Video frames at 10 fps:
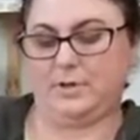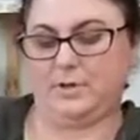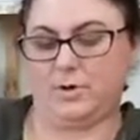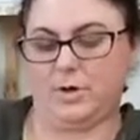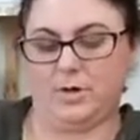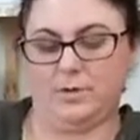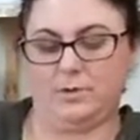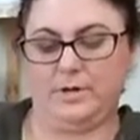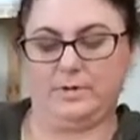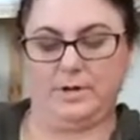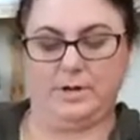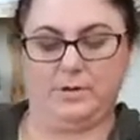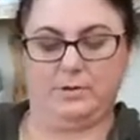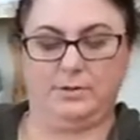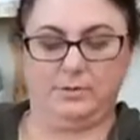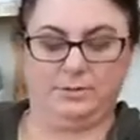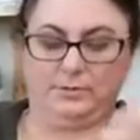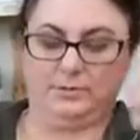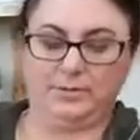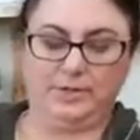Go all the way around,
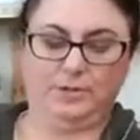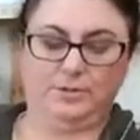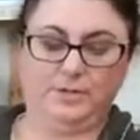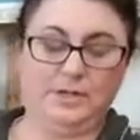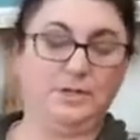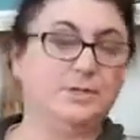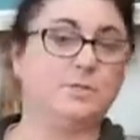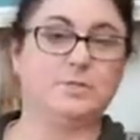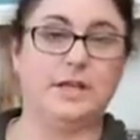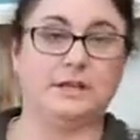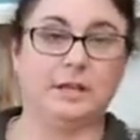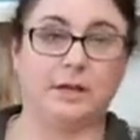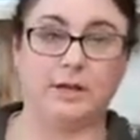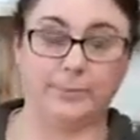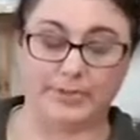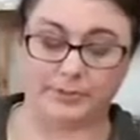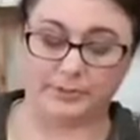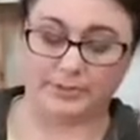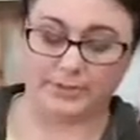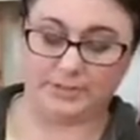and you'd think this would take longer, but it
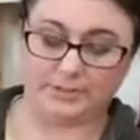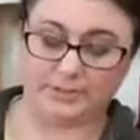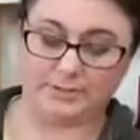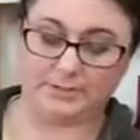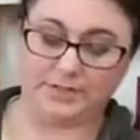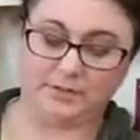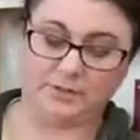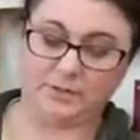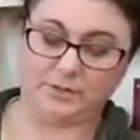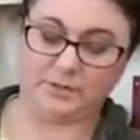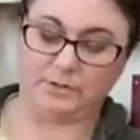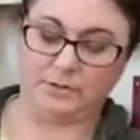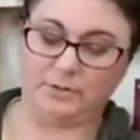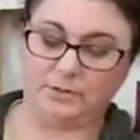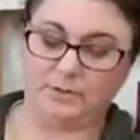really doesn't take very long.